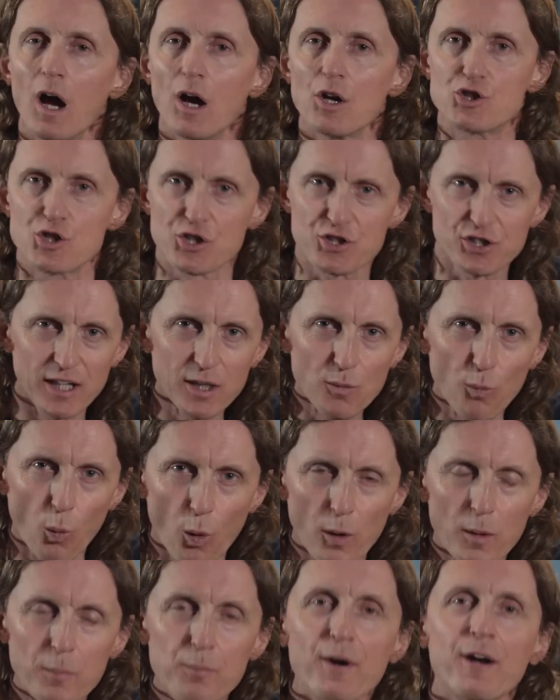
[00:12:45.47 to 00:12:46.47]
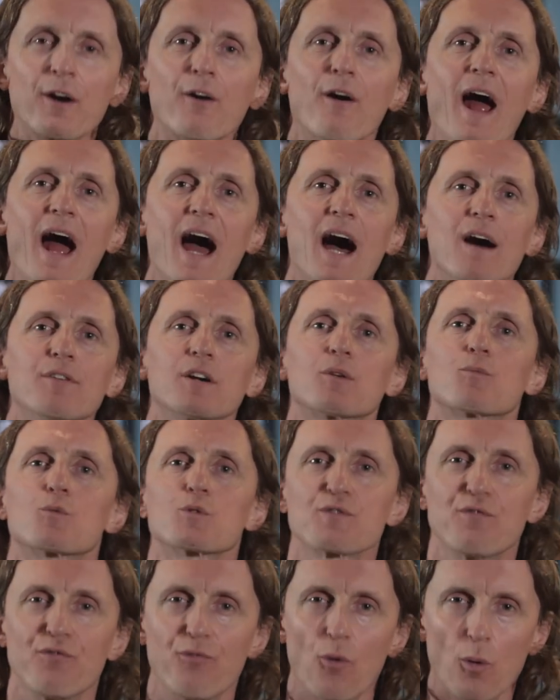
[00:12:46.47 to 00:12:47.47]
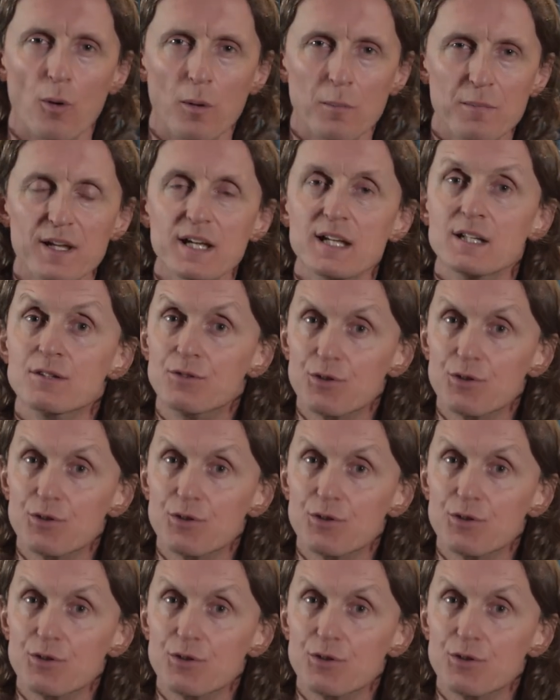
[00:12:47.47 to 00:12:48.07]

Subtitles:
Just like Warbringer, Havok was formed in